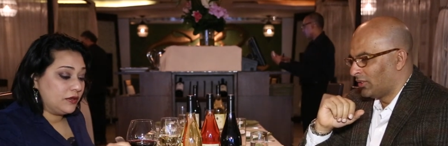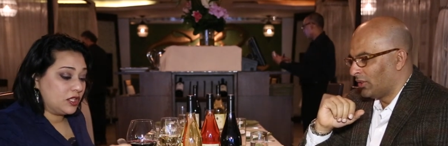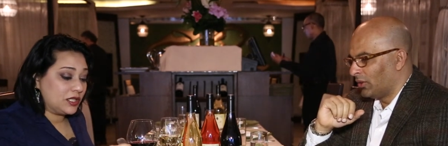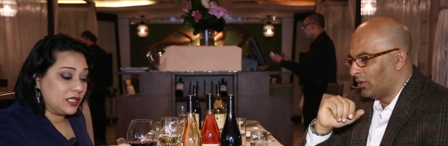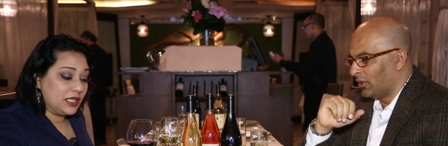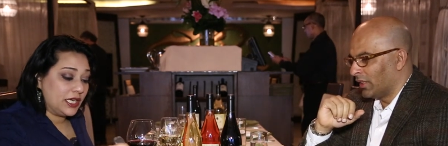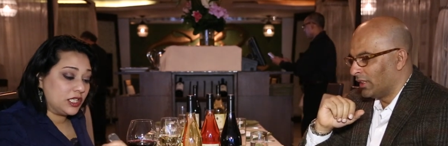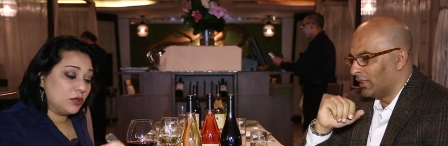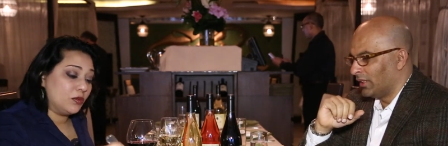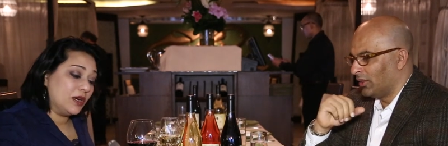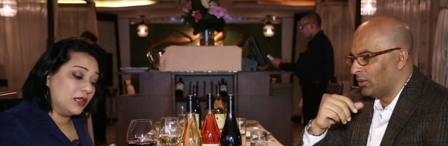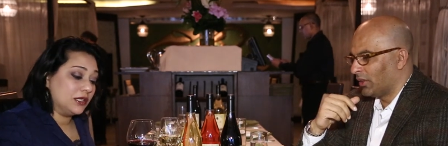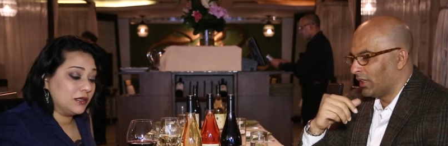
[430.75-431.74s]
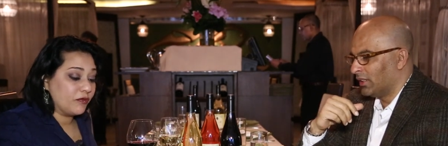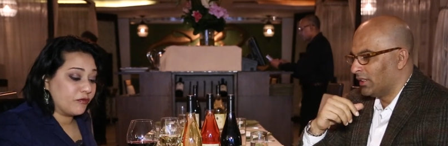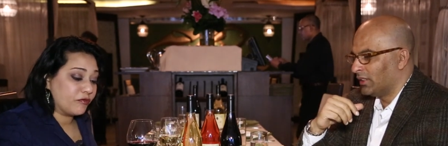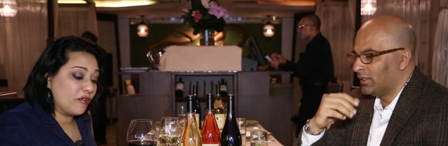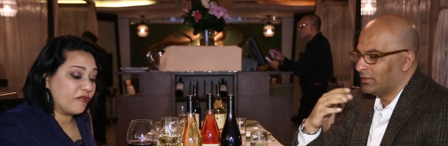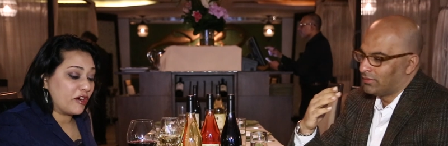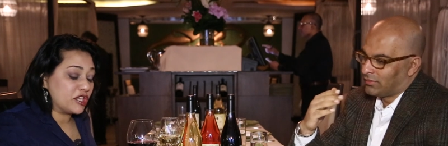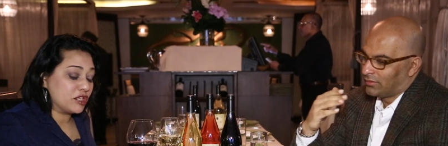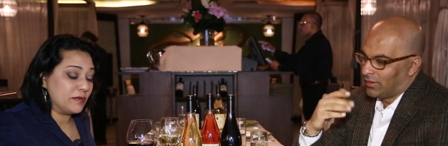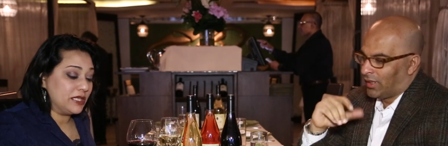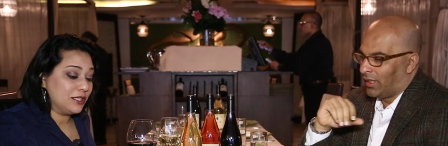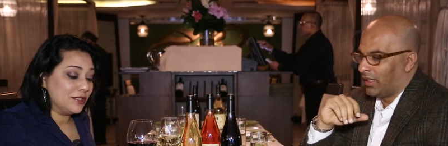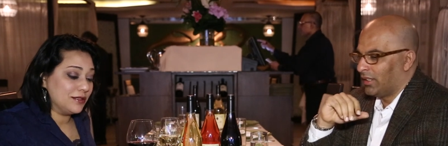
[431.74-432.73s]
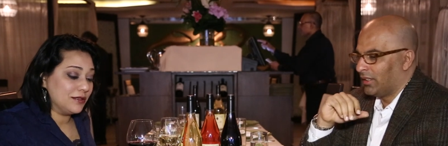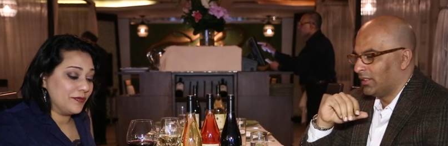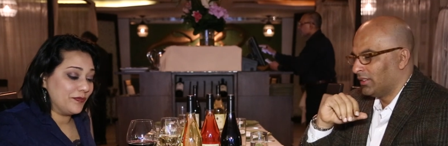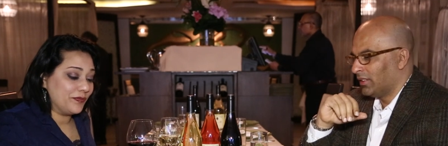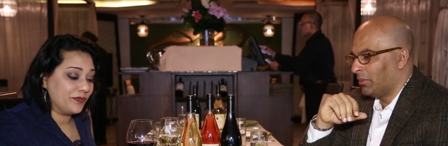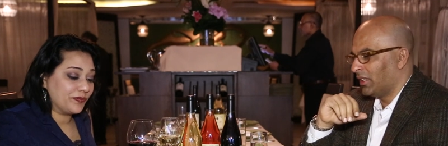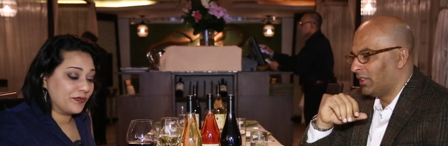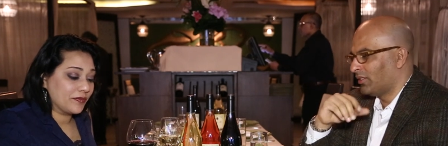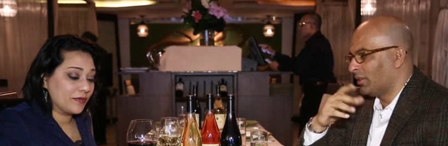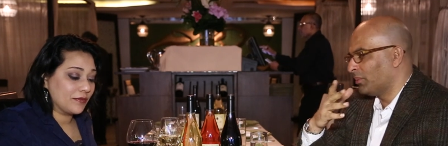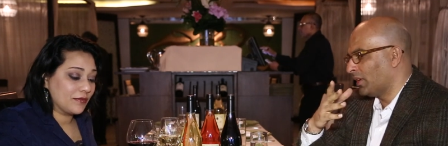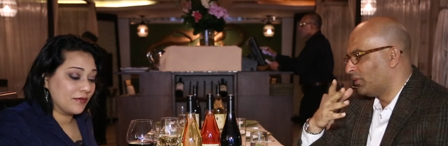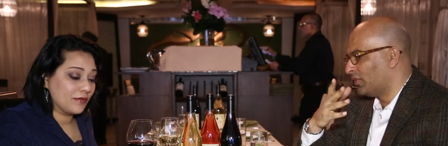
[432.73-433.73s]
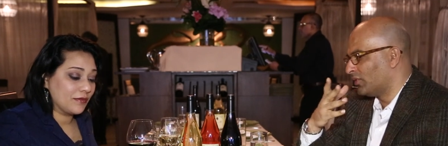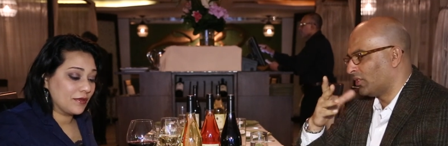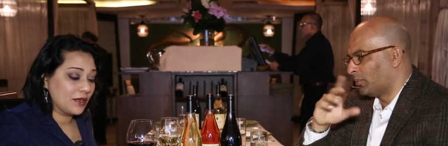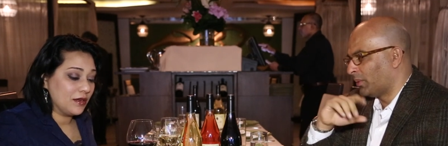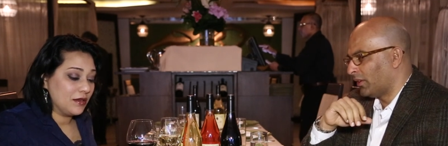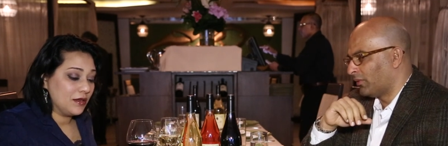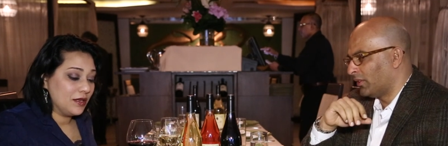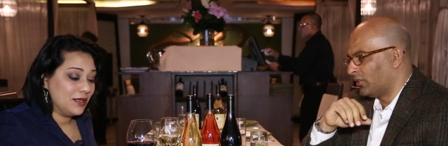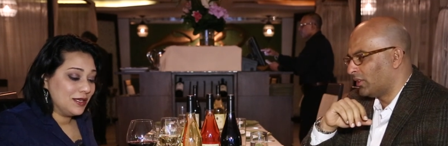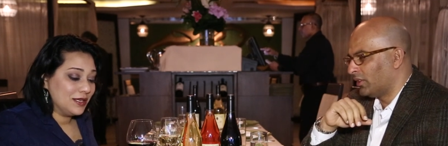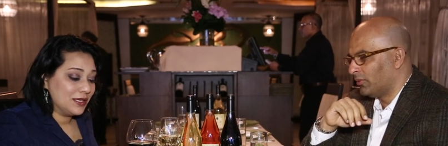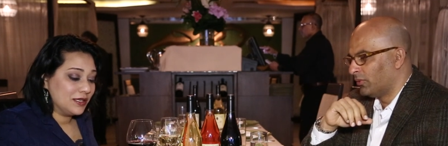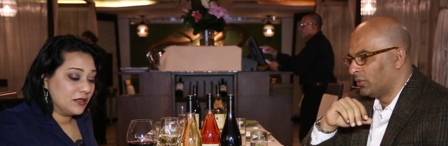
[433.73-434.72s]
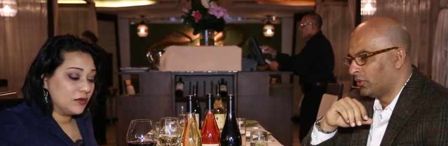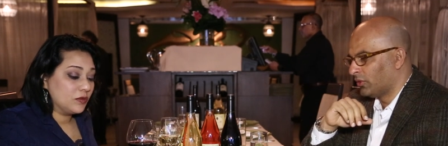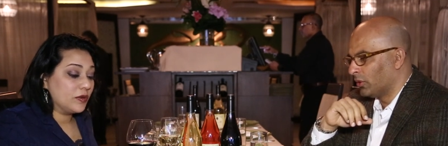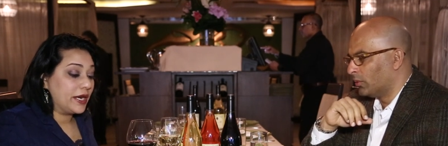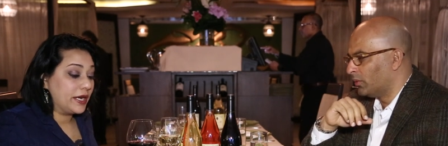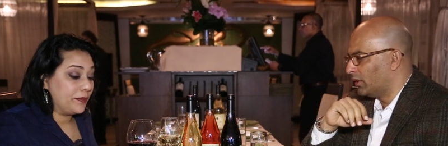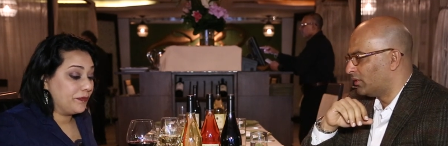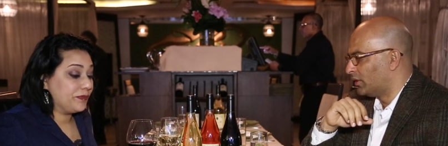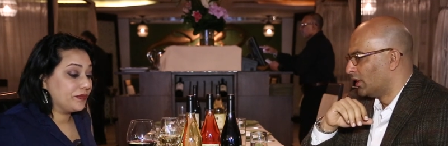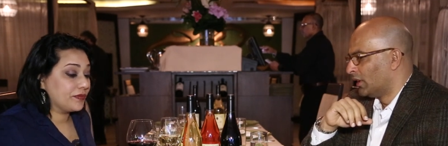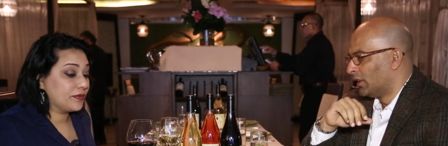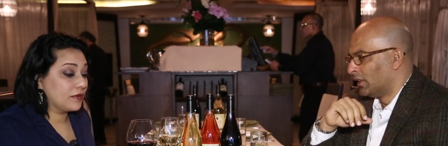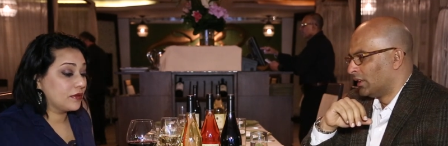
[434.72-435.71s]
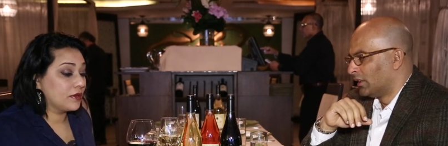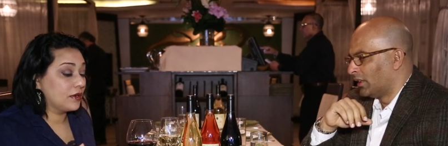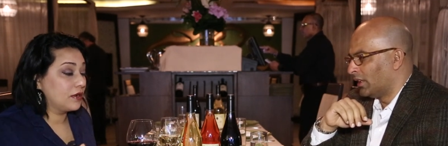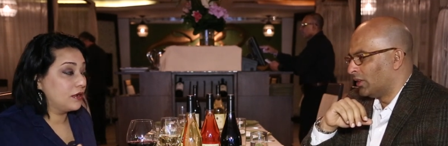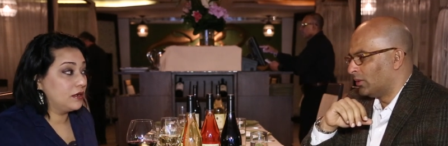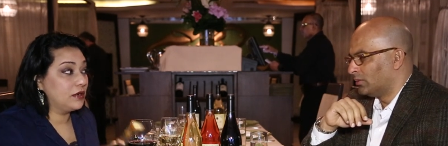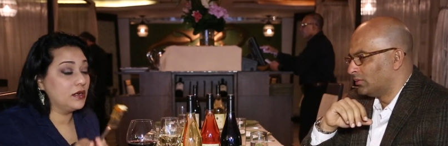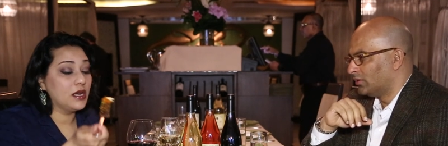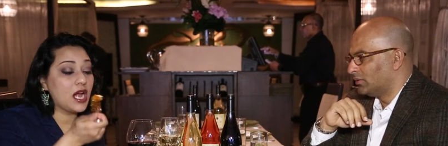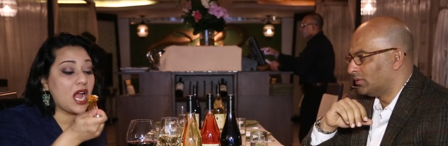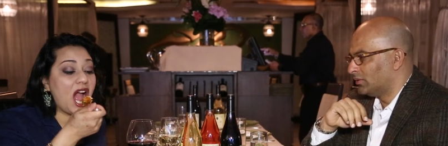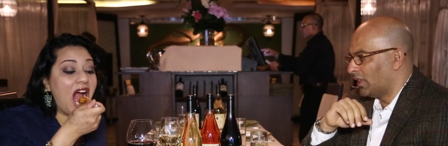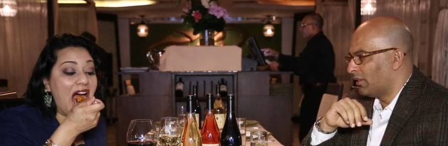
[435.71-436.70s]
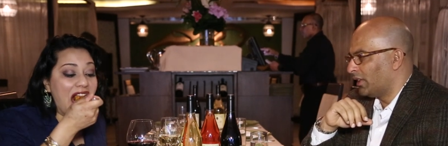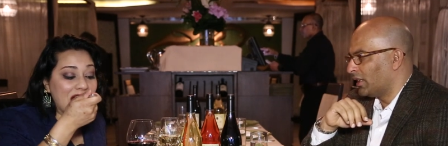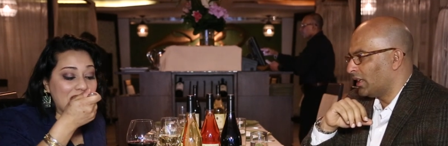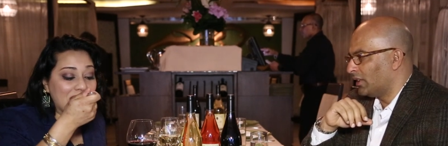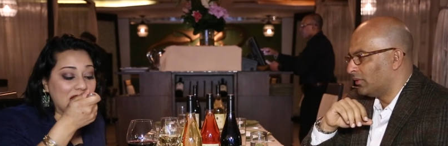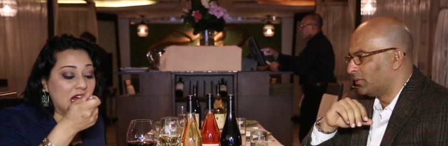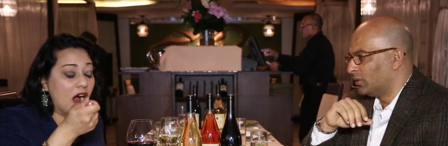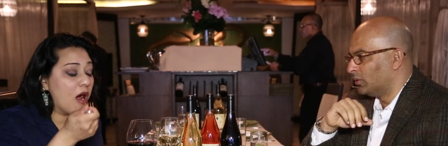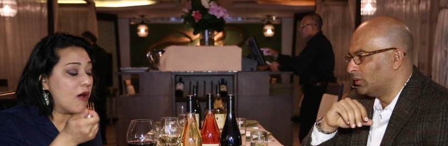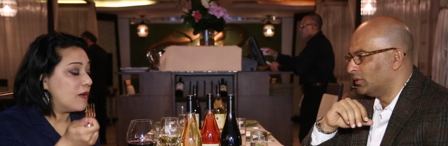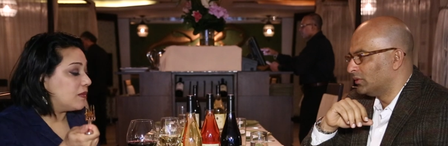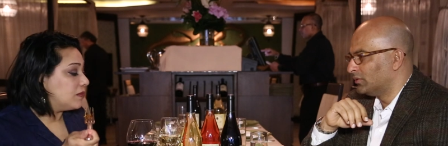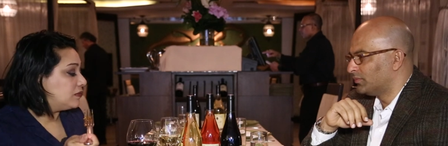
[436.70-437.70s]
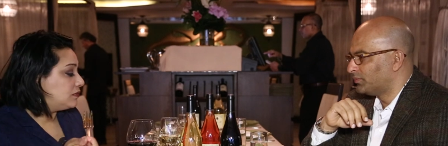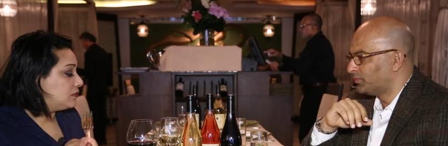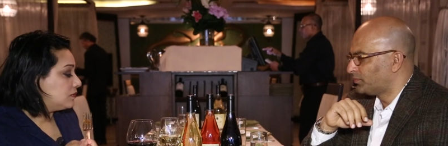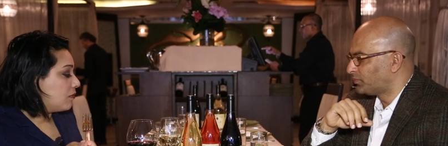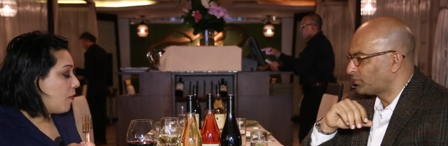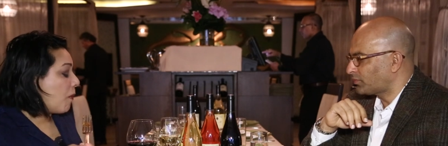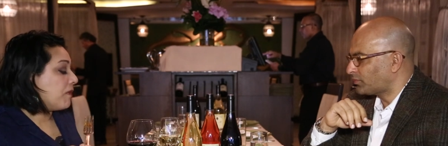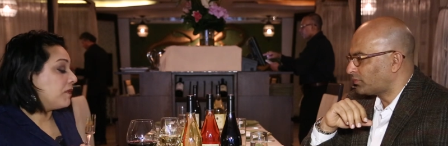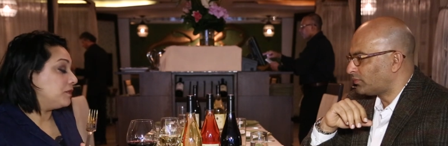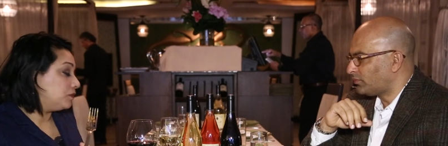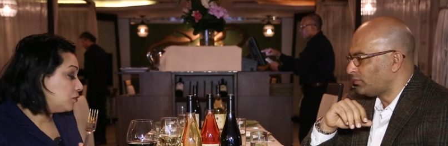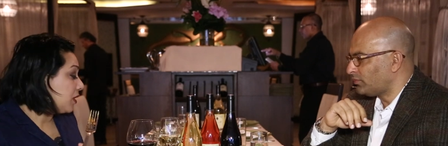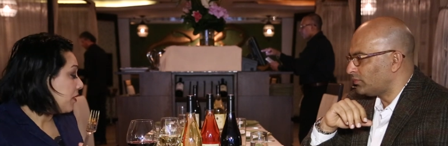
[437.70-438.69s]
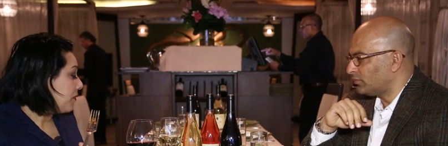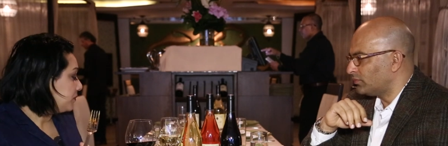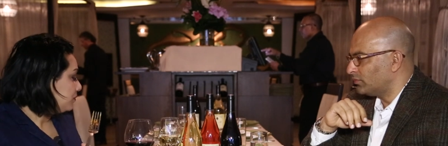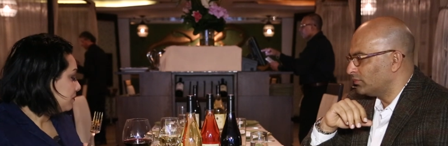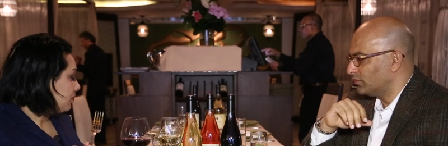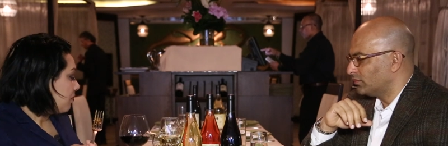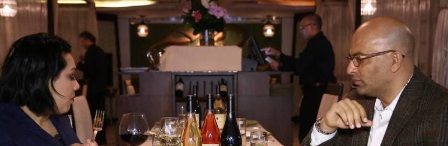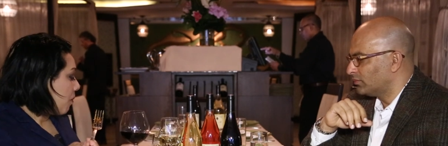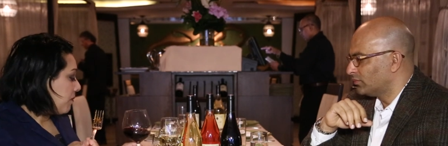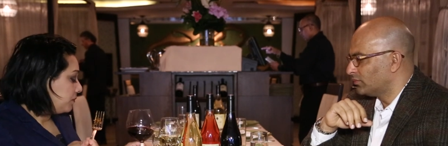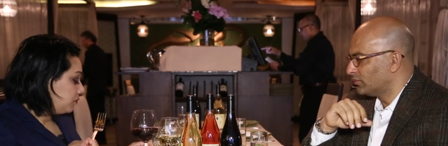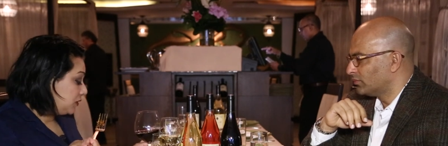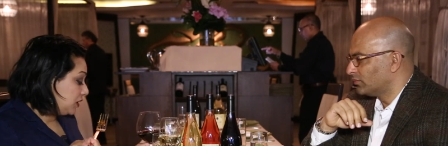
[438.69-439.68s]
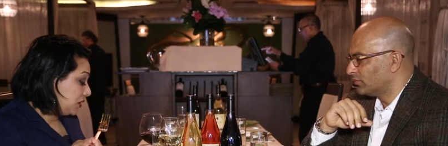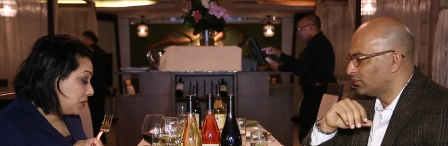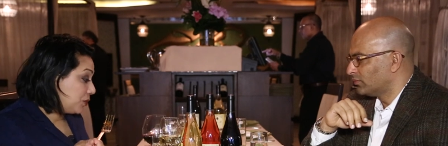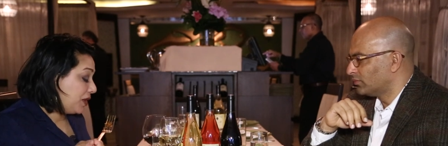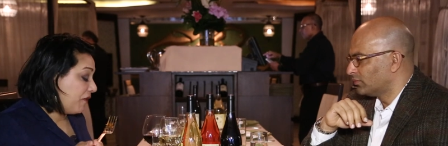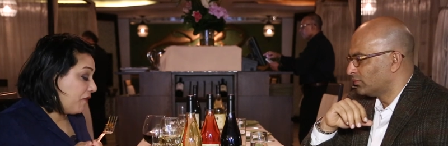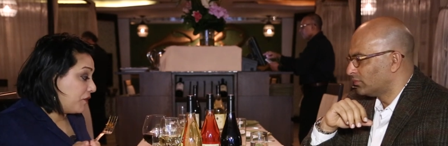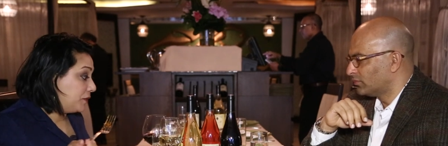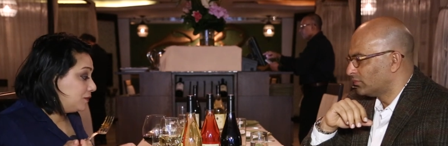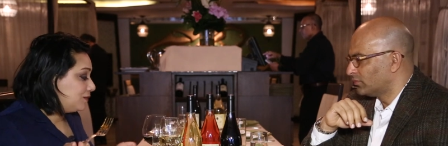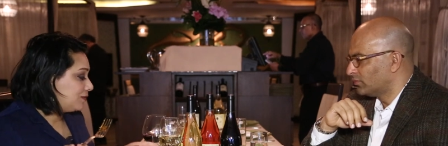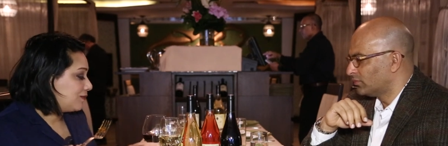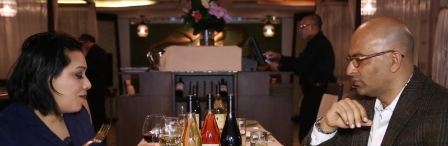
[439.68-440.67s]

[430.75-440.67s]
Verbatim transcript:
Speaker 1: So just you can refreshment. Yeah, I mean, sometimes it's just preference. Certain foods
Speaker 2: go with,
Speaker 1: you know, every kind of food.
Speaker 2: Well, this is great food.